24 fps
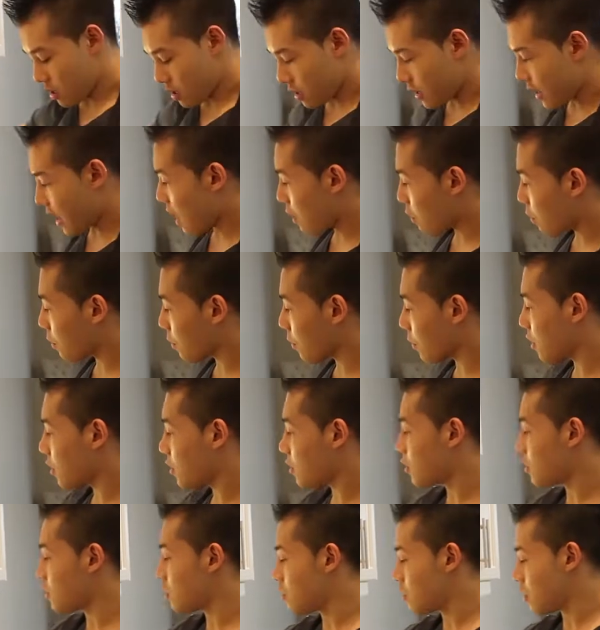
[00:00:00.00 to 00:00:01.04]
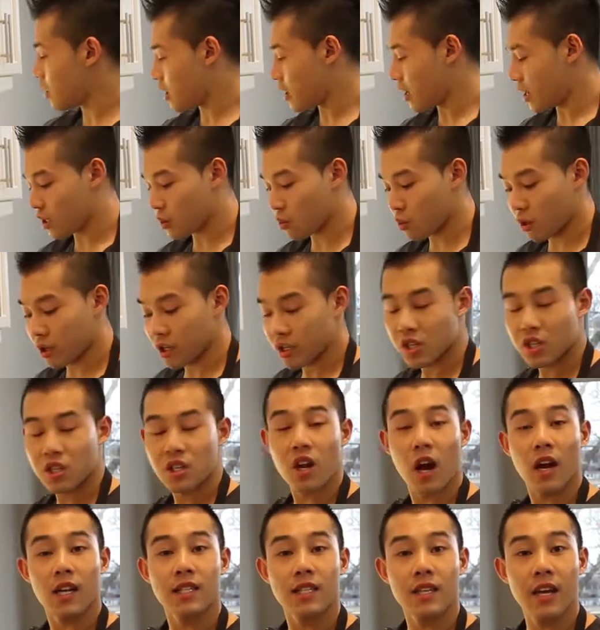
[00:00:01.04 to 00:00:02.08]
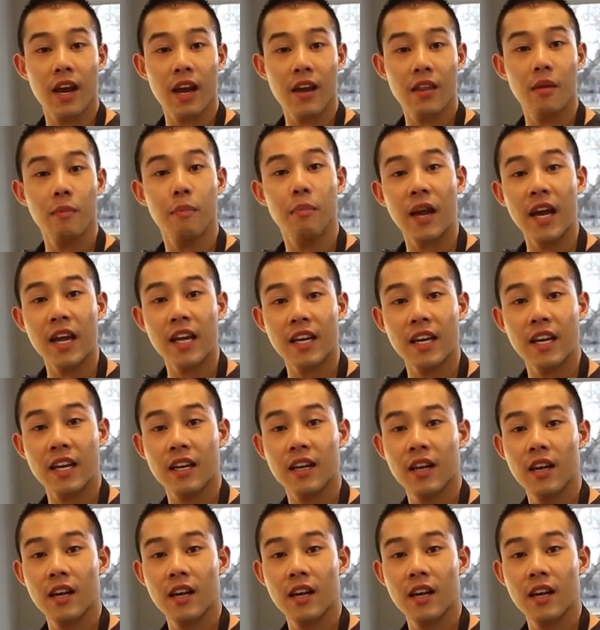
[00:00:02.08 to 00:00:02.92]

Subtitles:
Now what we're gonna do is we're gonna saute the bacon,